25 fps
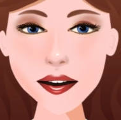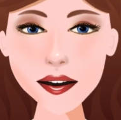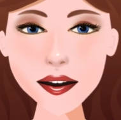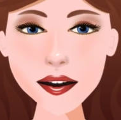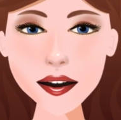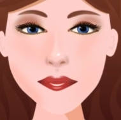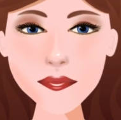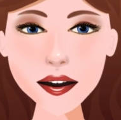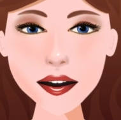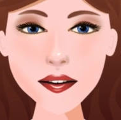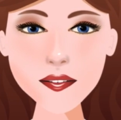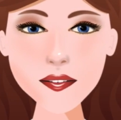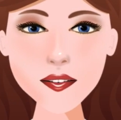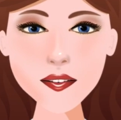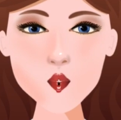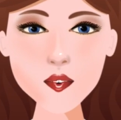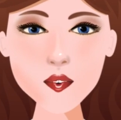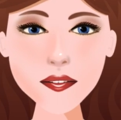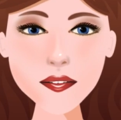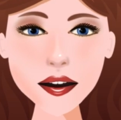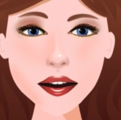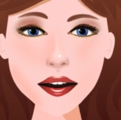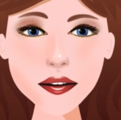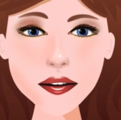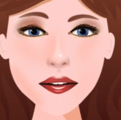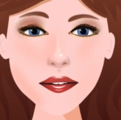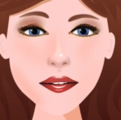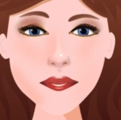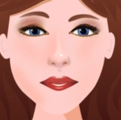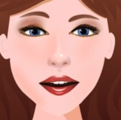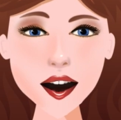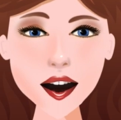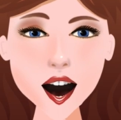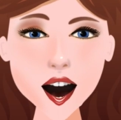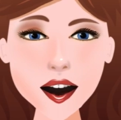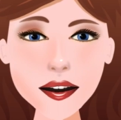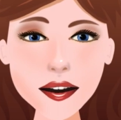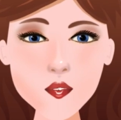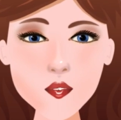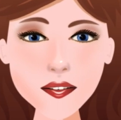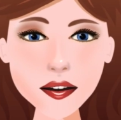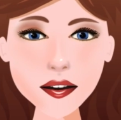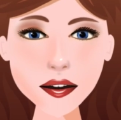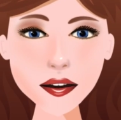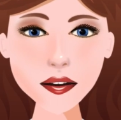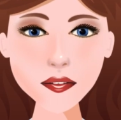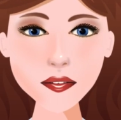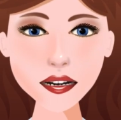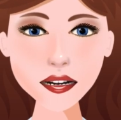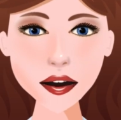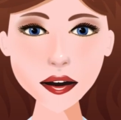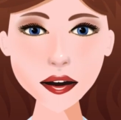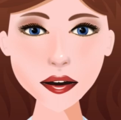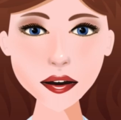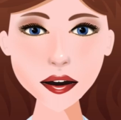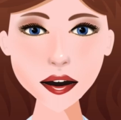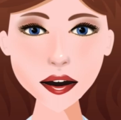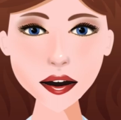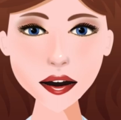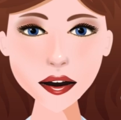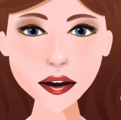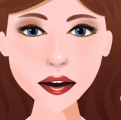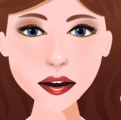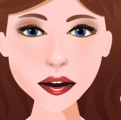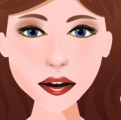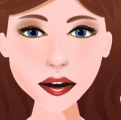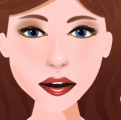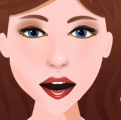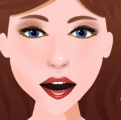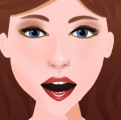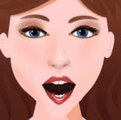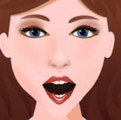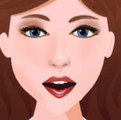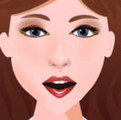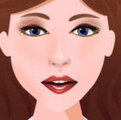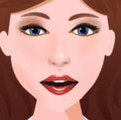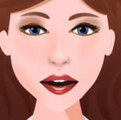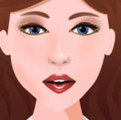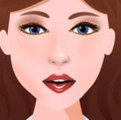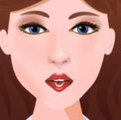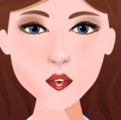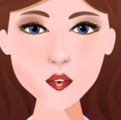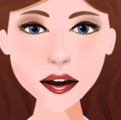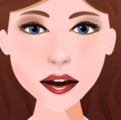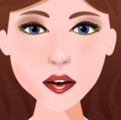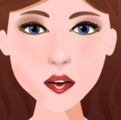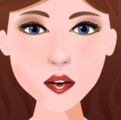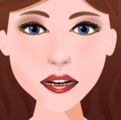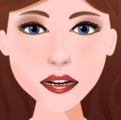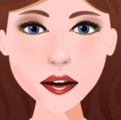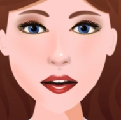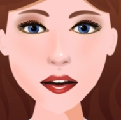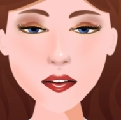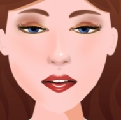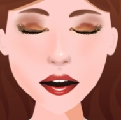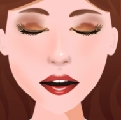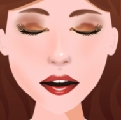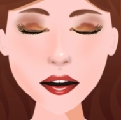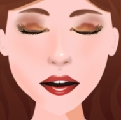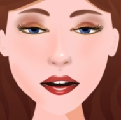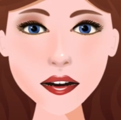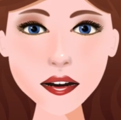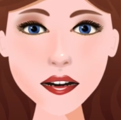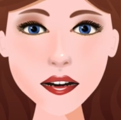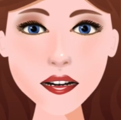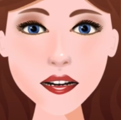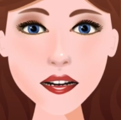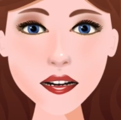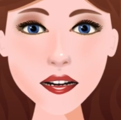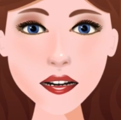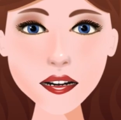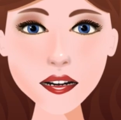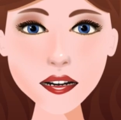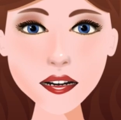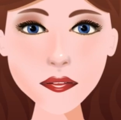to adapt to changing environments and understand their own strengths and weakness.